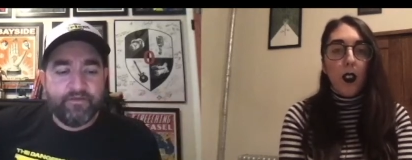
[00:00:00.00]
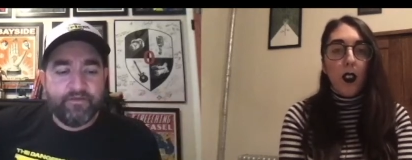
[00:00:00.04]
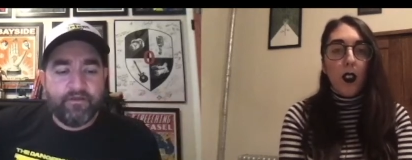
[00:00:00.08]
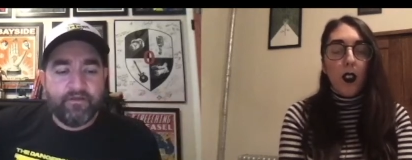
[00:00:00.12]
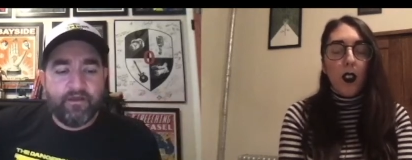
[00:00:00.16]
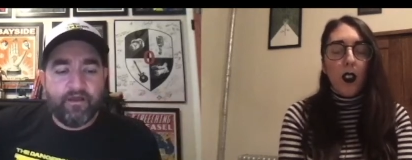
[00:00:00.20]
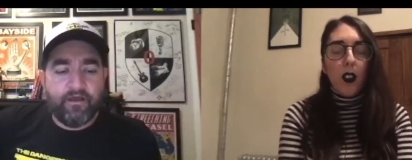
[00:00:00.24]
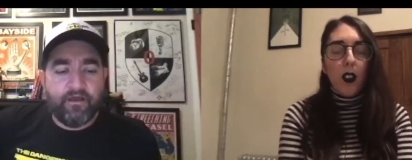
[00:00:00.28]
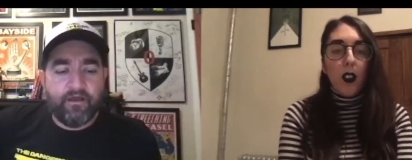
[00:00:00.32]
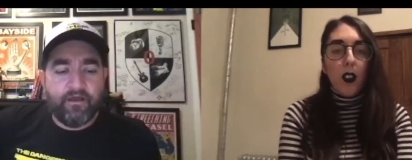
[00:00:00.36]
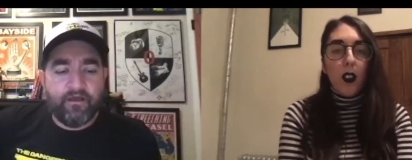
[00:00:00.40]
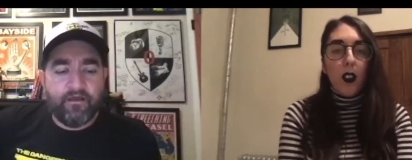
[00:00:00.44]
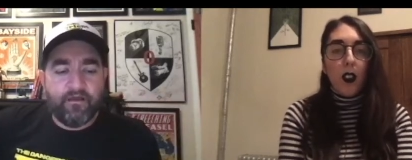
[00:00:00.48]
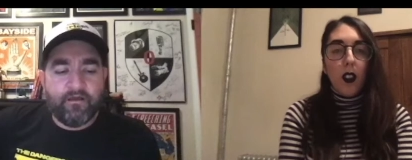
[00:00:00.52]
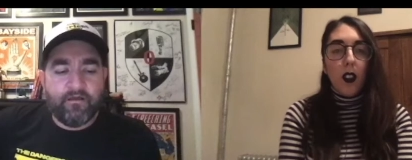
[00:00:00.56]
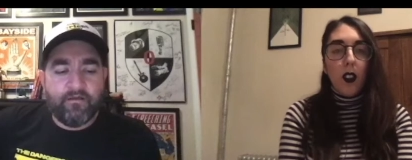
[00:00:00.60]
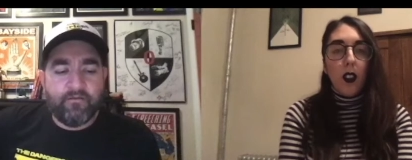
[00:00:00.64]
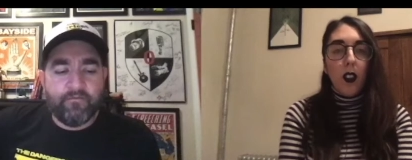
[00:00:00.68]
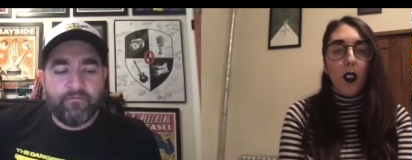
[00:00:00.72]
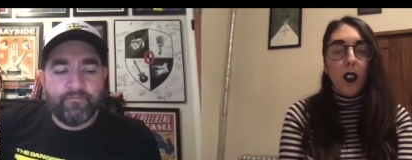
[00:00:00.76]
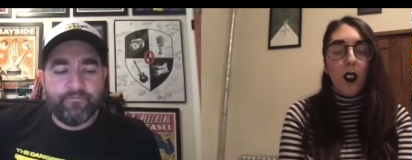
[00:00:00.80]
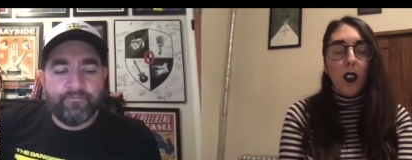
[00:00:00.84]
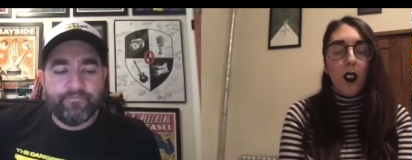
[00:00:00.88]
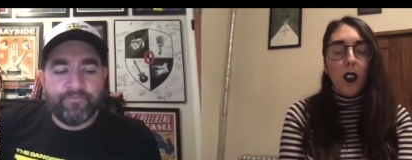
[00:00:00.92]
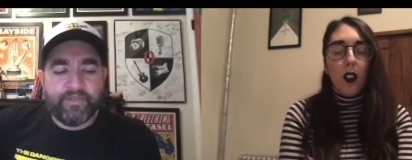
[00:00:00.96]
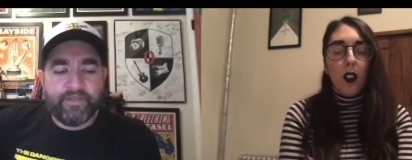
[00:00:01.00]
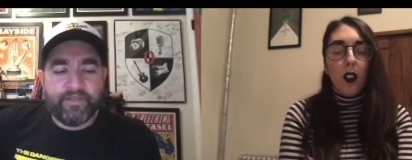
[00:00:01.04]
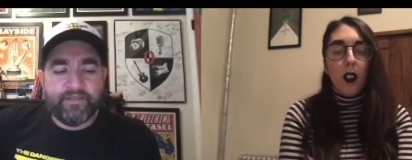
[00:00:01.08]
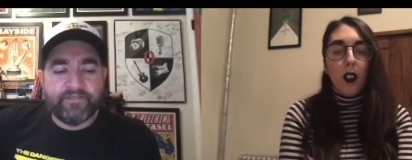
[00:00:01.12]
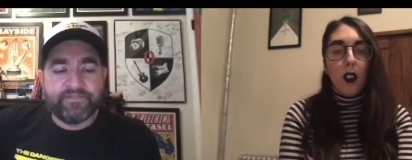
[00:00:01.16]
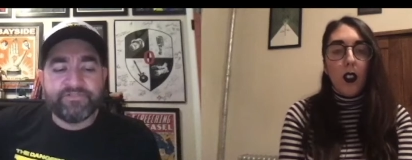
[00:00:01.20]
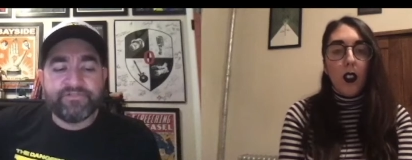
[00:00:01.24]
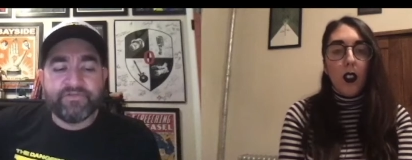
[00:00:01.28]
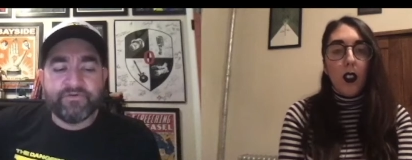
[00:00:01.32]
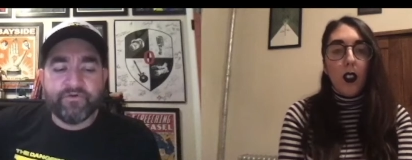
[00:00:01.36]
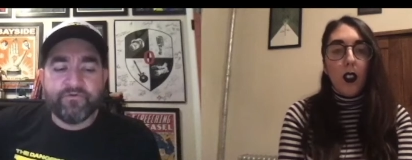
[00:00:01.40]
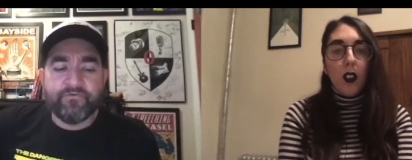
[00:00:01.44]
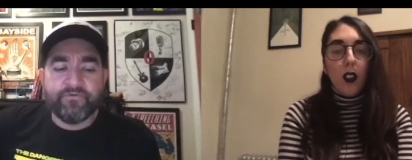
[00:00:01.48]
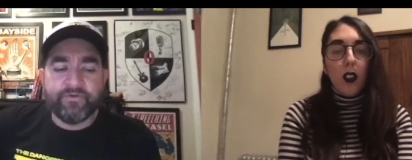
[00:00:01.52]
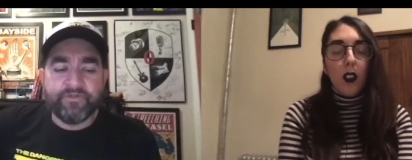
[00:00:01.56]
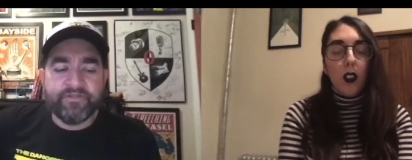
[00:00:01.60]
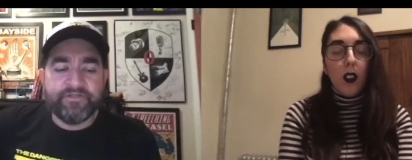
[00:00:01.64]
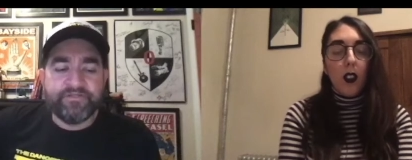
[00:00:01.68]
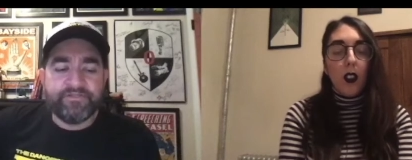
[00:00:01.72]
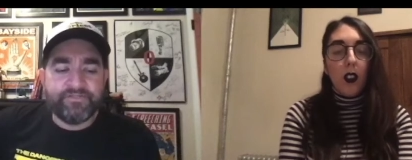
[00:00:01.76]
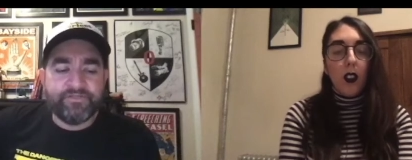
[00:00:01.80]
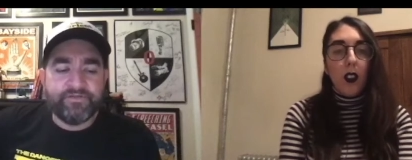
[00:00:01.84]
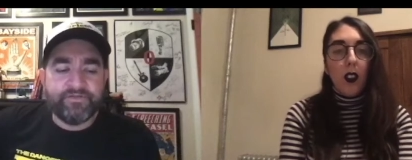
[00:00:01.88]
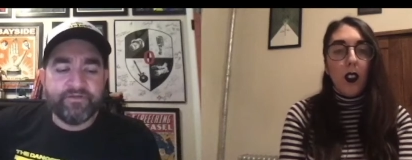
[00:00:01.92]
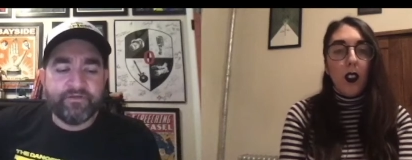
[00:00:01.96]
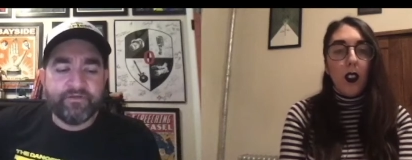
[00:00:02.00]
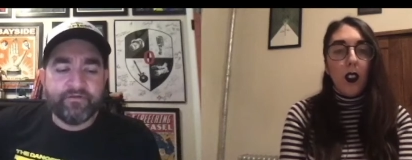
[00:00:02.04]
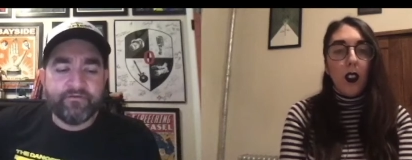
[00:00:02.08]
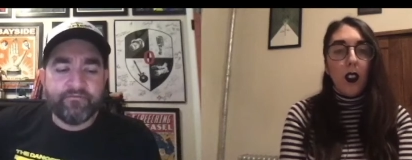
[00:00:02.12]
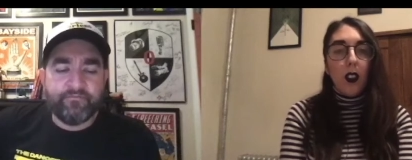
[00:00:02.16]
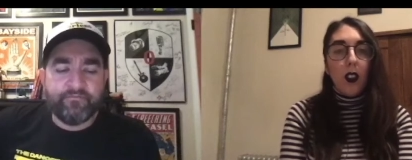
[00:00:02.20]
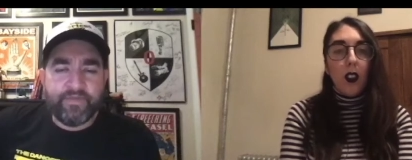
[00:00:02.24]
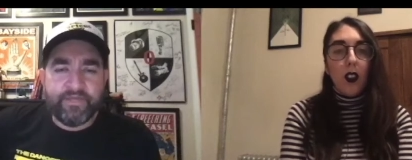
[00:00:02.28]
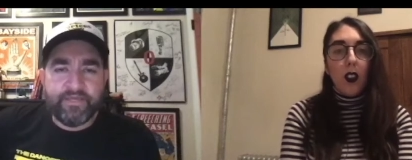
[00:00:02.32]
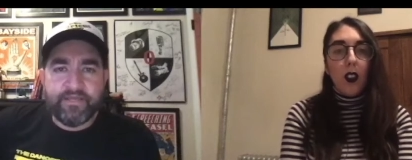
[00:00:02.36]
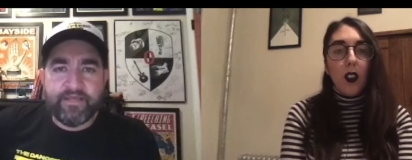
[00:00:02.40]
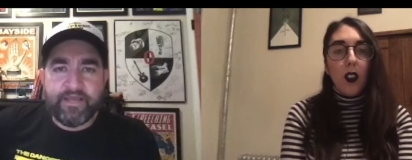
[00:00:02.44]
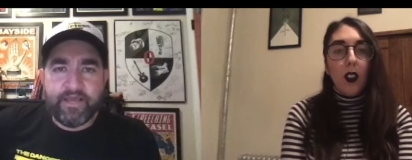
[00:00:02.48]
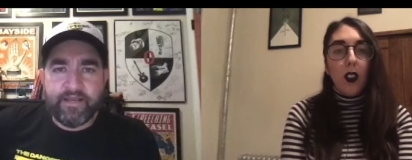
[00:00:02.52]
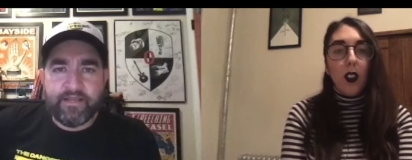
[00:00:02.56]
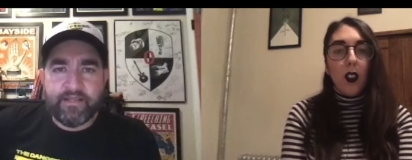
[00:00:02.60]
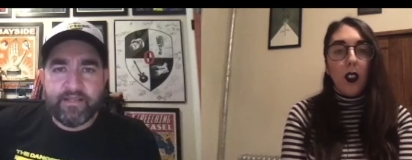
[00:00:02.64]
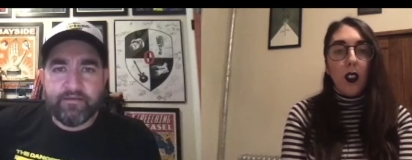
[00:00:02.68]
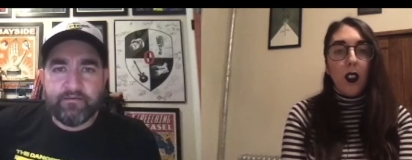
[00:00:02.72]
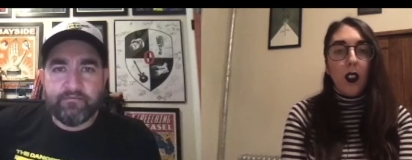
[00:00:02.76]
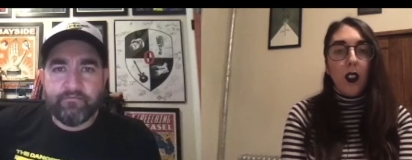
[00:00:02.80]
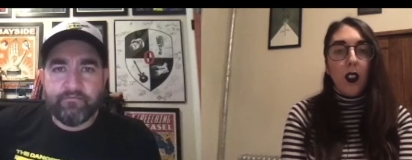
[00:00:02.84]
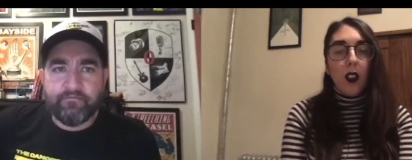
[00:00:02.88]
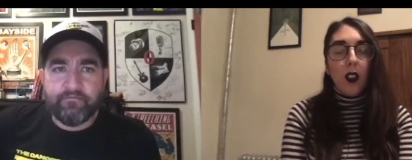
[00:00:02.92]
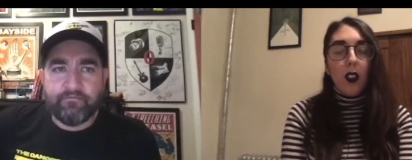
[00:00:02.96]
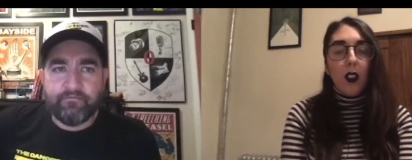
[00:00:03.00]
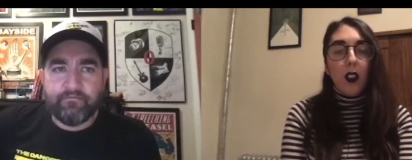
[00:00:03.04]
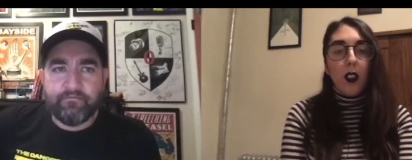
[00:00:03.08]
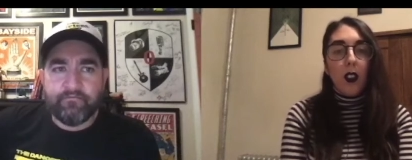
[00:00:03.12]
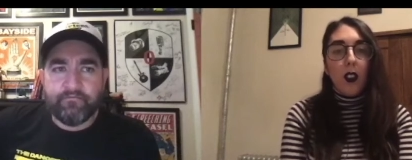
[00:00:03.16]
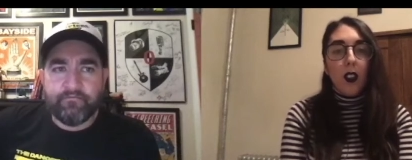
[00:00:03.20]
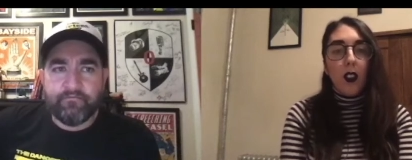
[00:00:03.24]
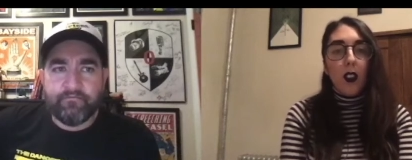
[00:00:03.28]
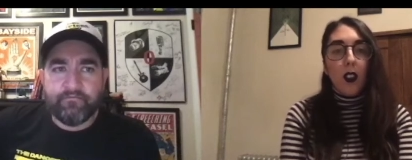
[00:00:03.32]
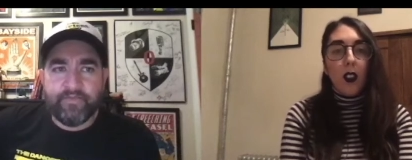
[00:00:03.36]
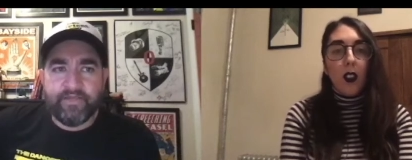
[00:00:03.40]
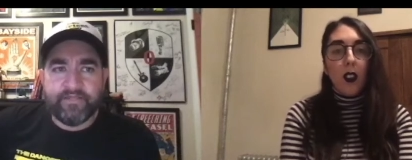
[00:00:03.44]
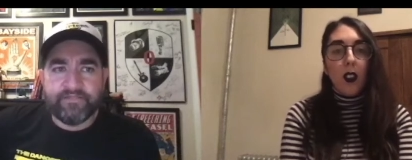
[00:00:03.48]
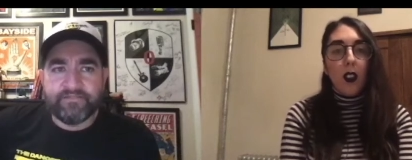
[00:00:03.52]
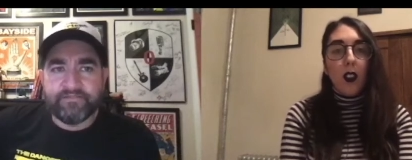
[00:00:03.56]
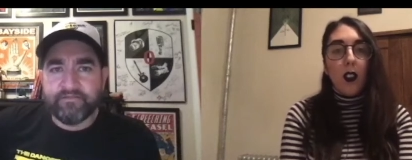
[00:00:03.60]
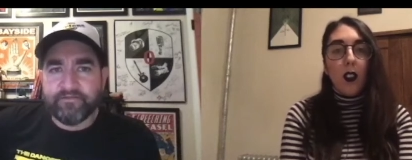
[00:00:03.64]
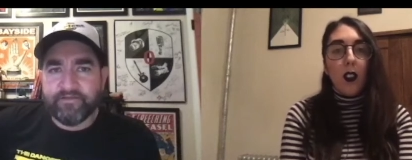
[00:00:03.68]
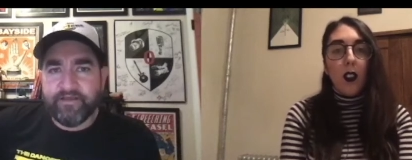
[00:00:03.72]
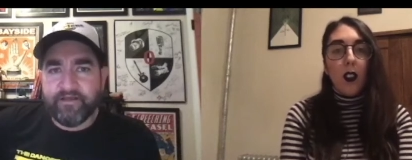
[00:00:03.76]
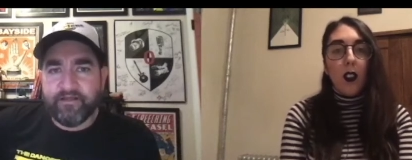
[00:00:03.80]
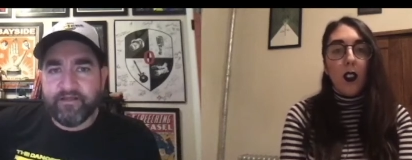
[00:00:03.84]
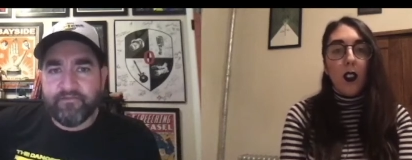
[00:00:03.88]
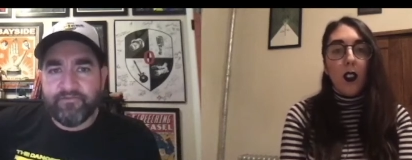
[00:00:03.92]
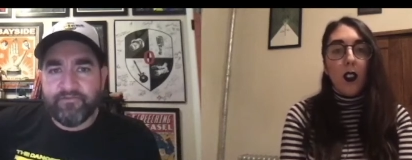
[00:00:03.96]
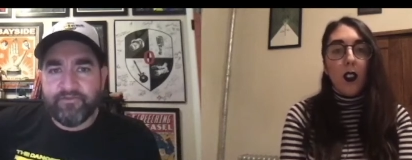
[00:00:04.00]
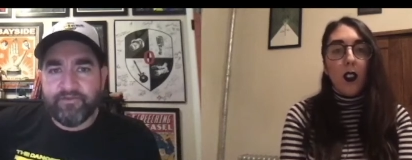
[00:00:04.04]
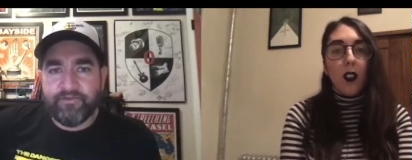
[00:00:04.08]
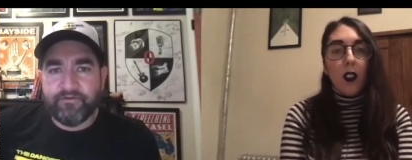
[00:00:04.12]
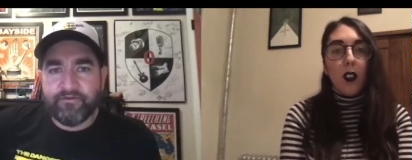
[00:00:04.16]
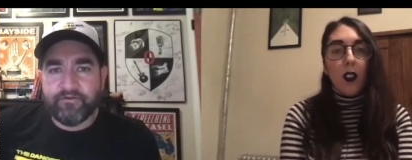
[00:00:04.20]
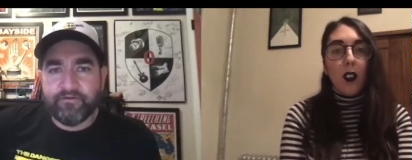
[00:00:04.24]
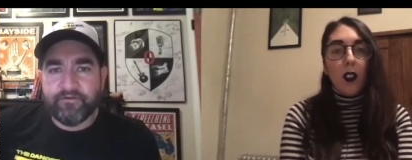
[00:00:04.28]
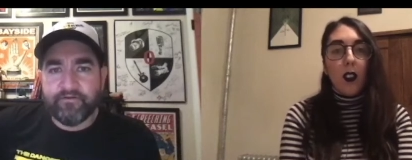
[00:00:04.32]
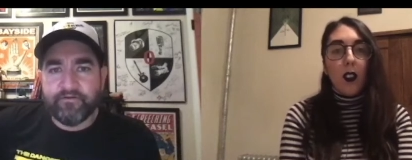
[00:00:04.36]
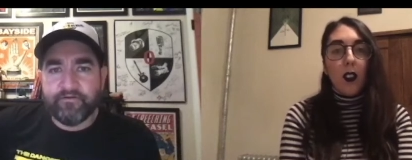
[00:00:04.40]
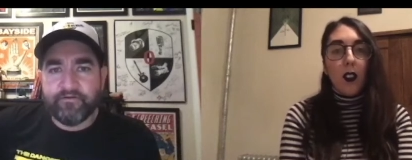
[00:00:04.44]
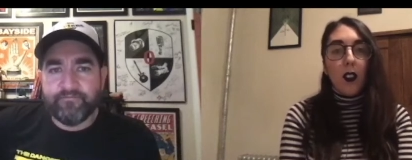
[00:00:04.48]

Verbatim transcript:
Speaker 1: Um, and so it really took me getting mentally healthier